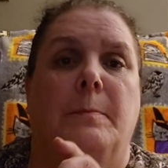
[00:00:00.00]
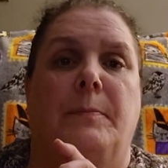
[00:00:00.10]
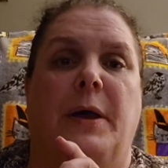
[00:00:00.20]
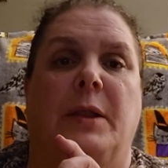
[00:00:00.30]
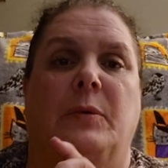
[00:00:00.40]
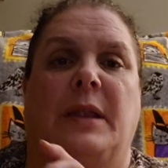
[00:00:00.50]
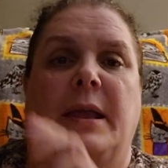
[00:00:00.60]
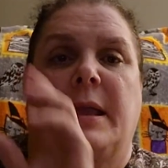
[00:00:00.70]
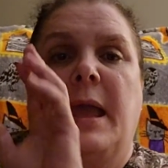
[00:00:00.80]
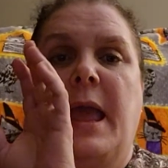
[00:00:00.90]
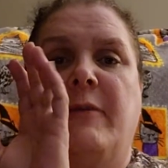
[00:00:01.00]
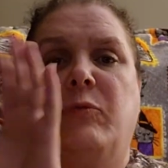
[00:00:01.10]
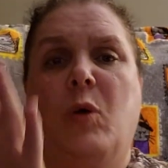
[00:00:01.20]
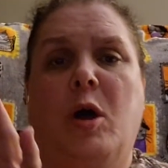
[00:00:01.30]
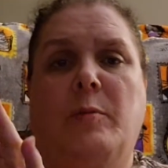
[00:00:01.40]
But it would have
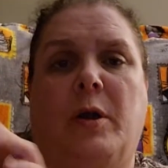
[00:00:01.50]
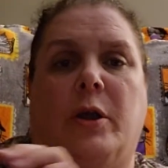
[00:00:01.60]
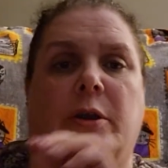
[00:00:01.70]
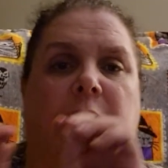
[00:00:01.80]
Walmart,